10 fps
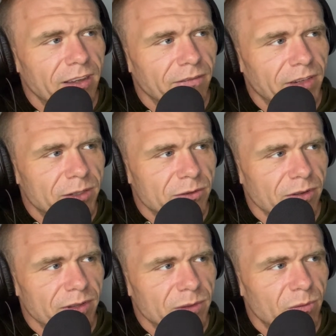features
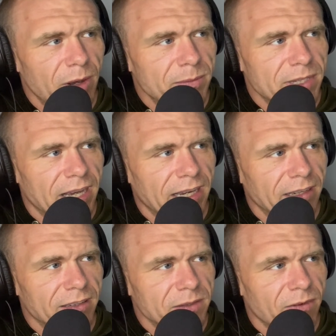on this
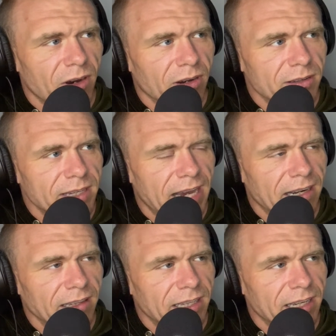website as far as
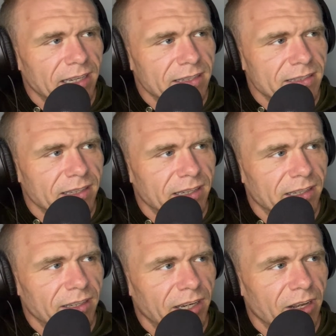analytics
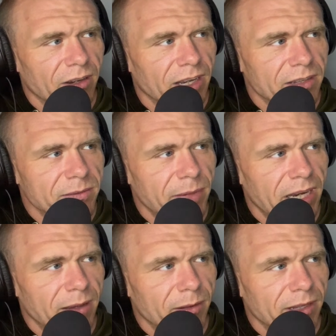and, kind of
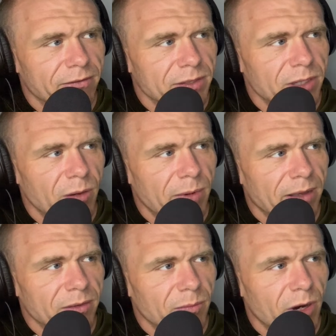being able to even scope
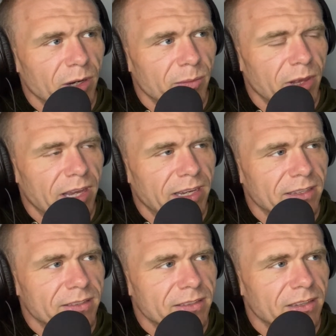out the
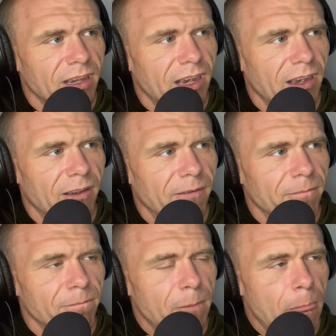marketplace.
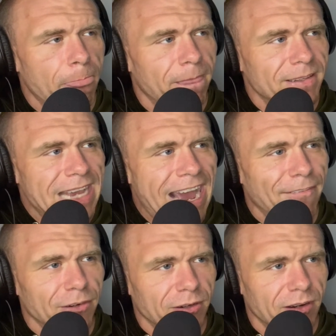The
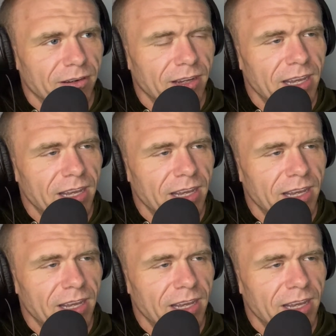tavern